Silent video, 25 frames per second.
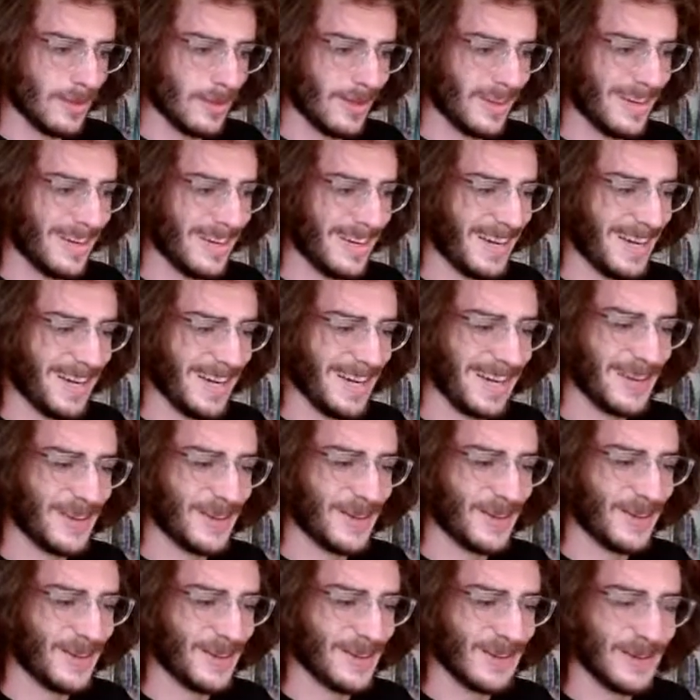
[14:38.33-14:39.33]
I had
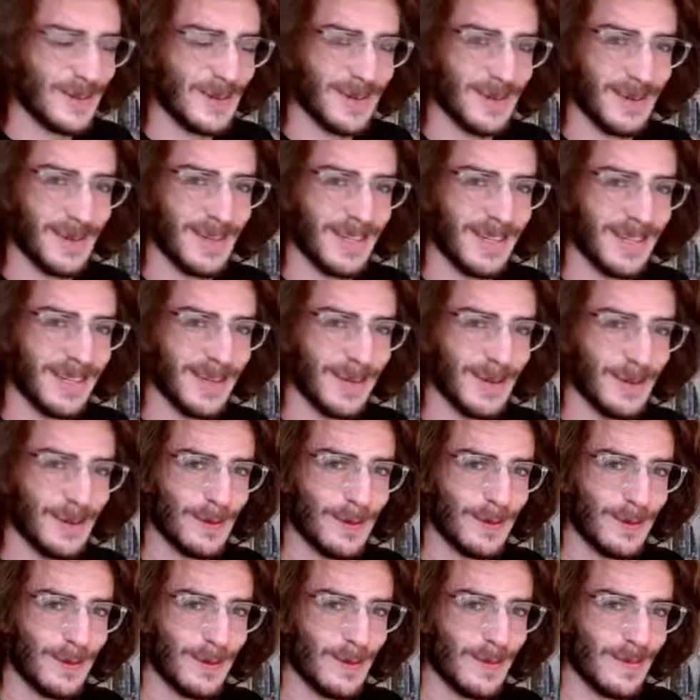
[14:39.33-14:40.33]
an old YouTube channel
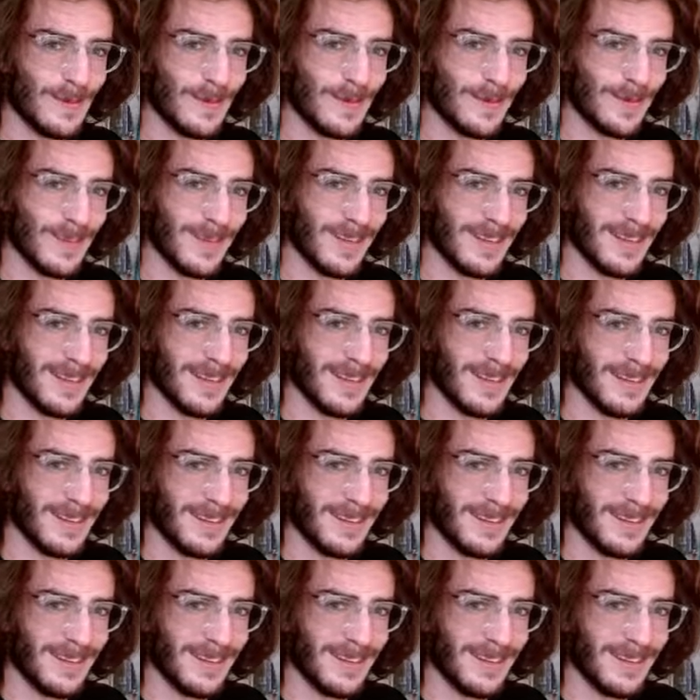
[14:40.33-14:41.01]
from like